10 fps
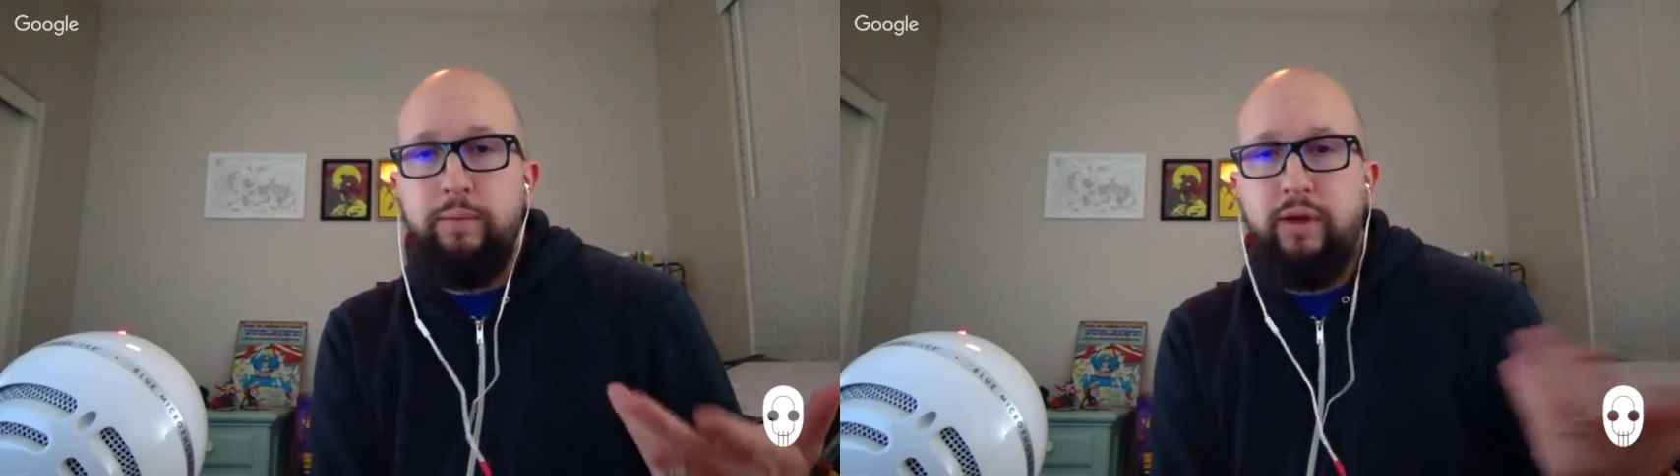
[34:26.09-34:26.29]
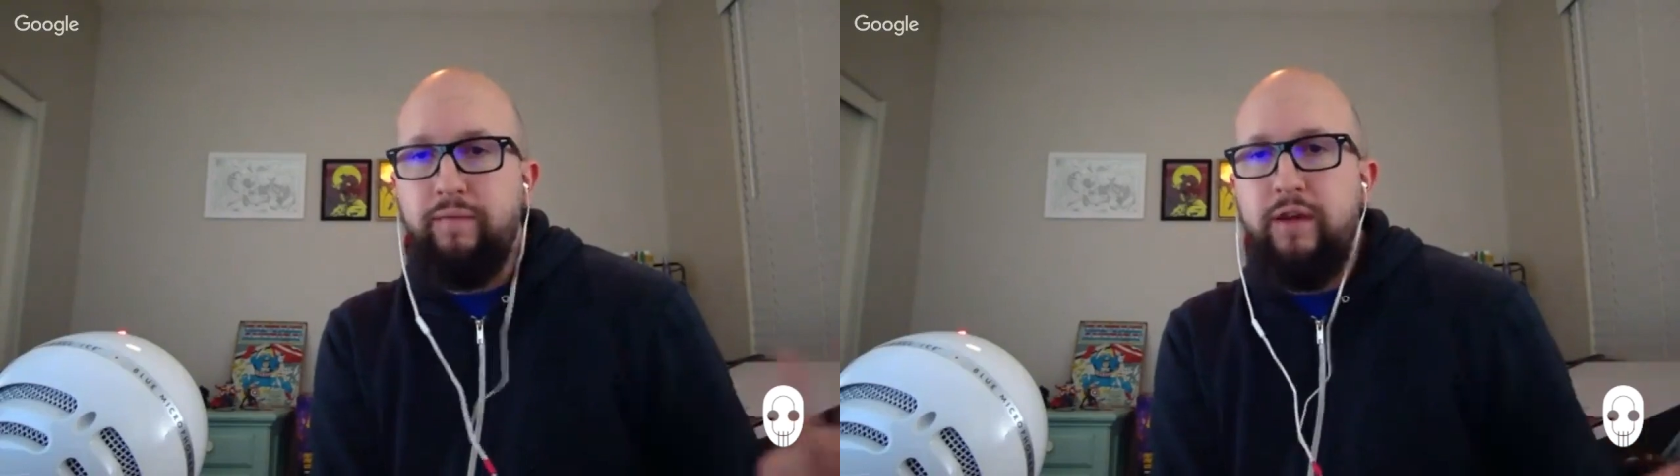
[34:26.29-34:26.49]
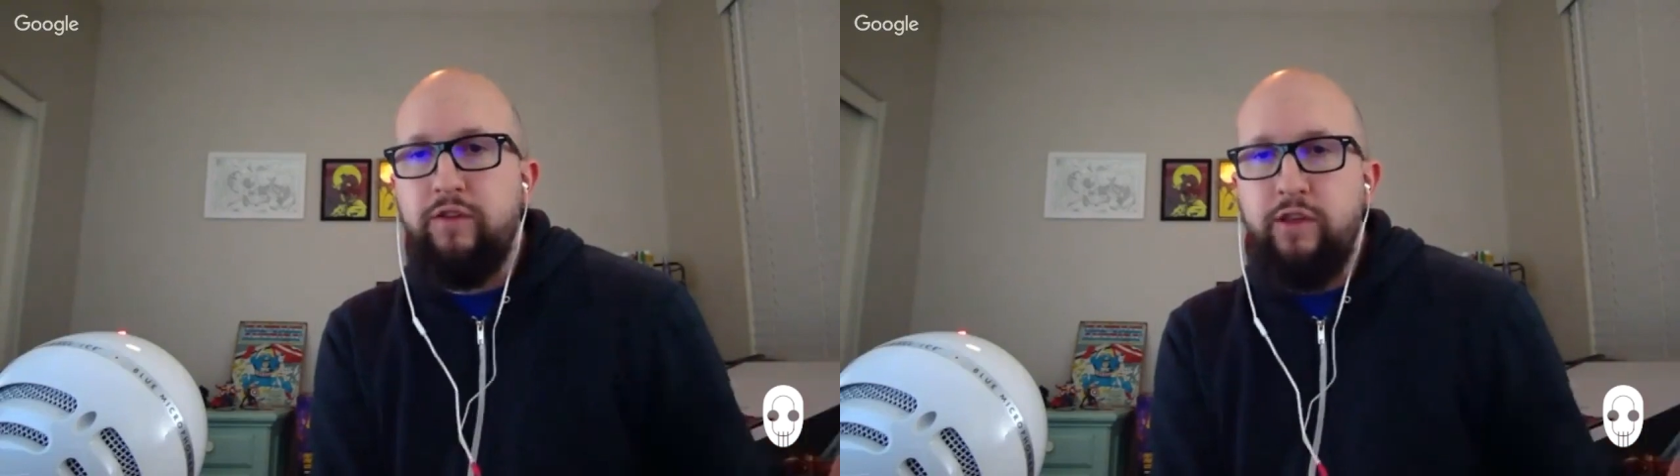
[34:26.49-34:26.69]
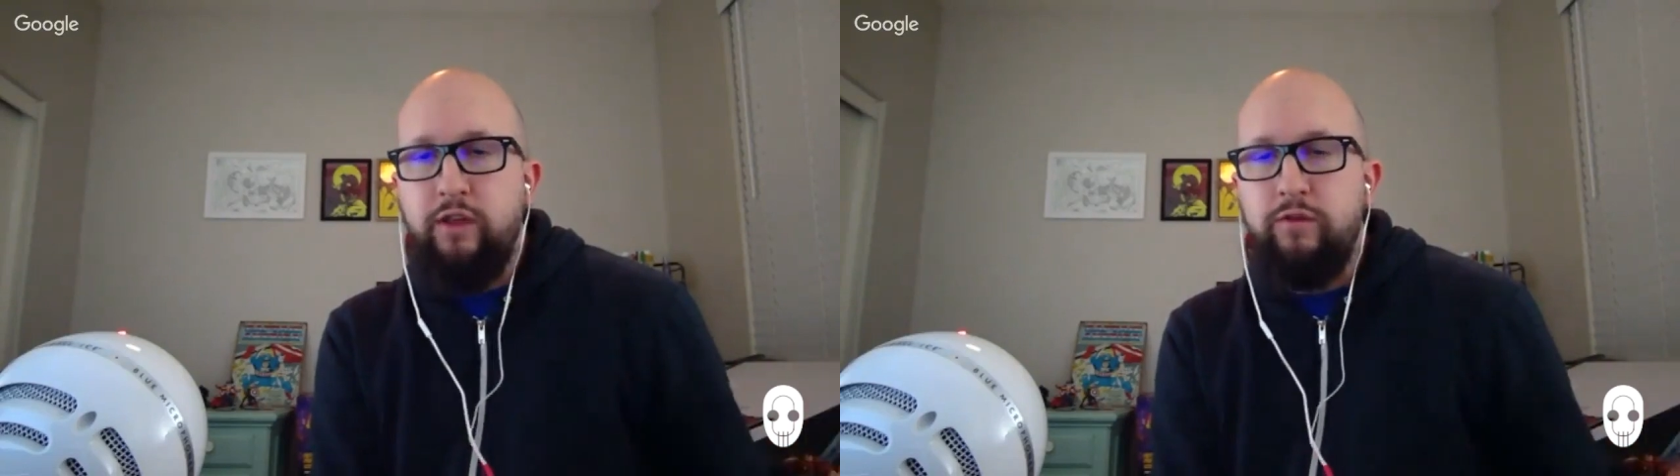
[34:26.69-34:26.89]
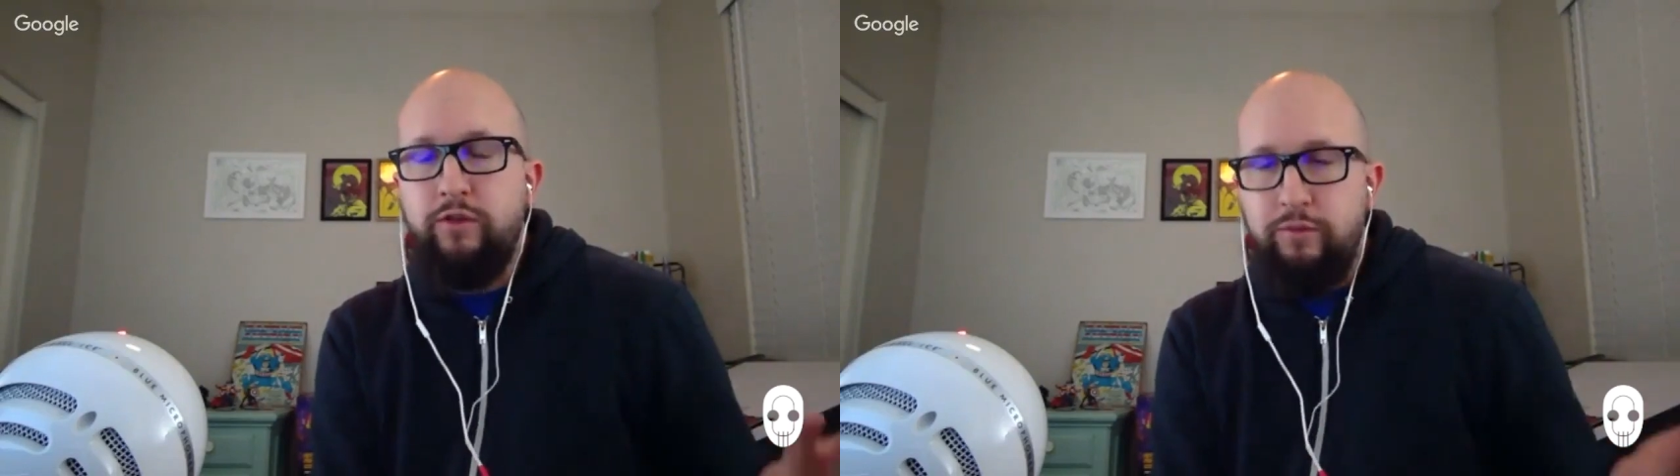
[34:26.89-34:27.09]
conventions, I use
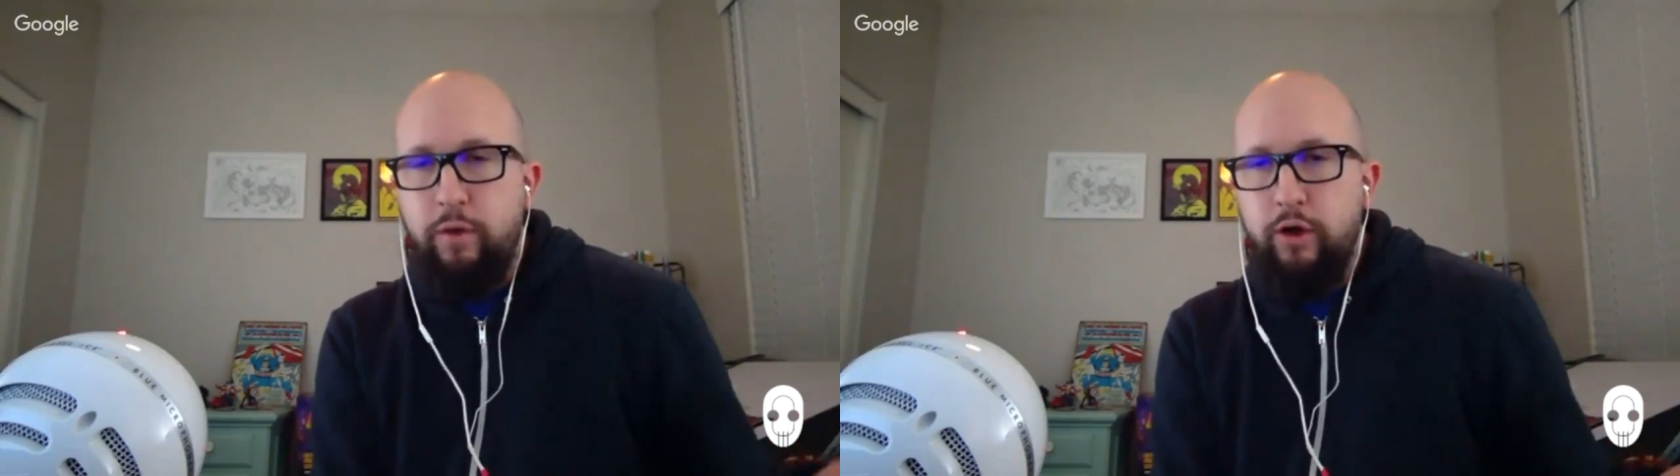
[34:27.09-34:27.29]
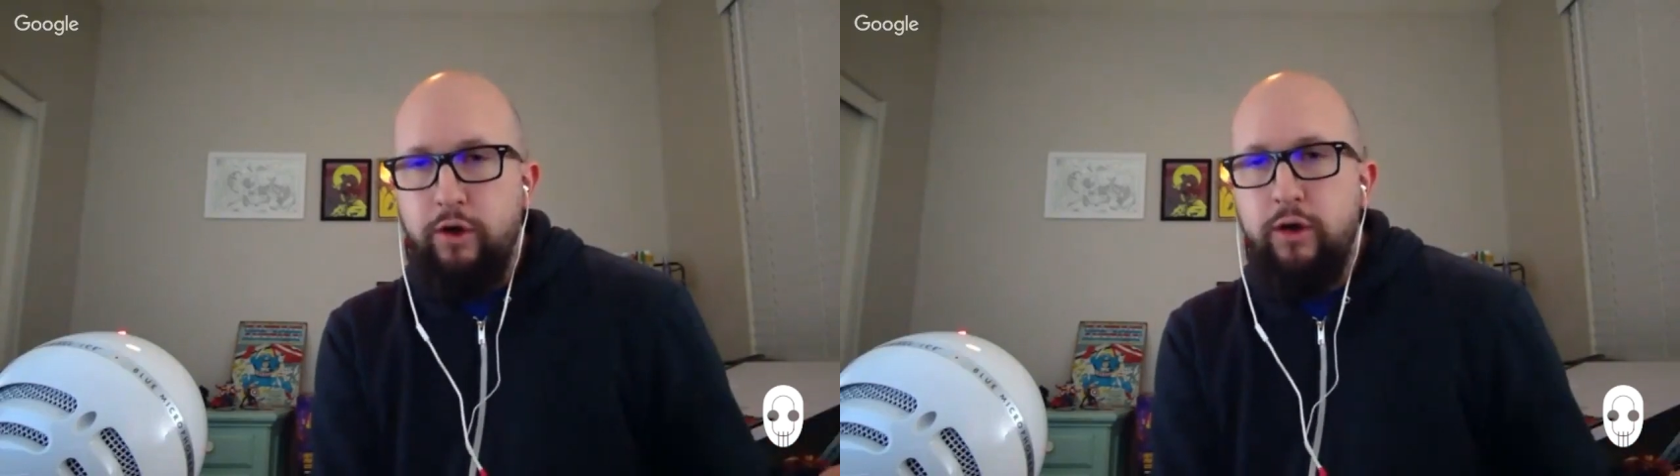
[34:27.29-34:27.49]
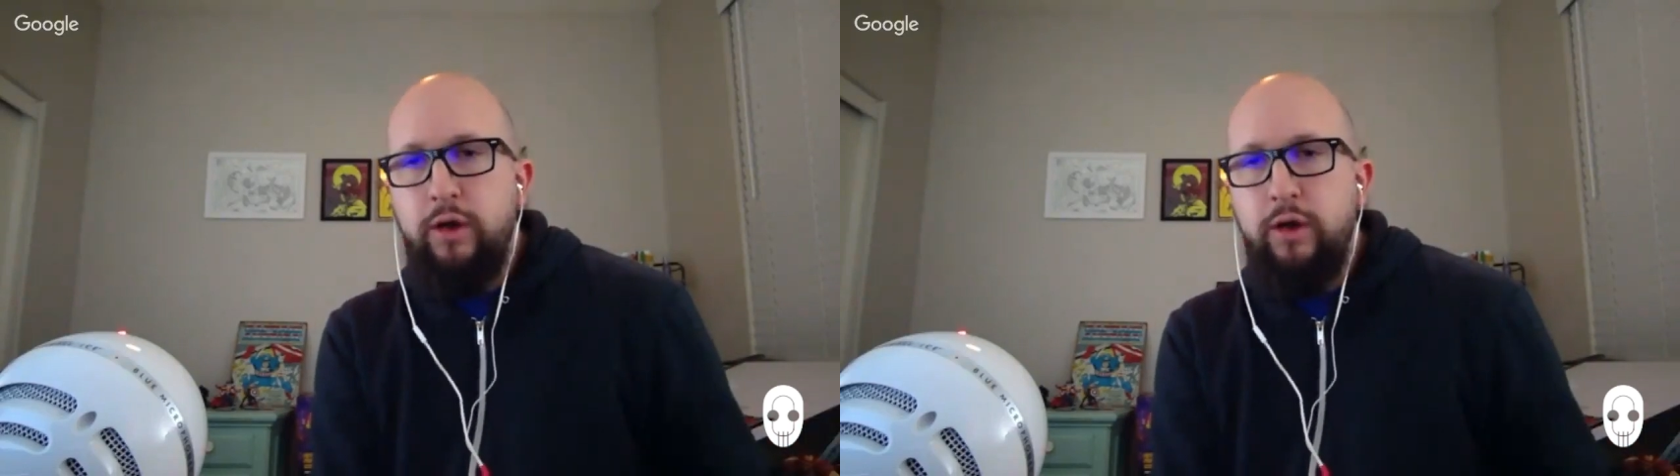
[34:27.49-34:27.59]
just marker,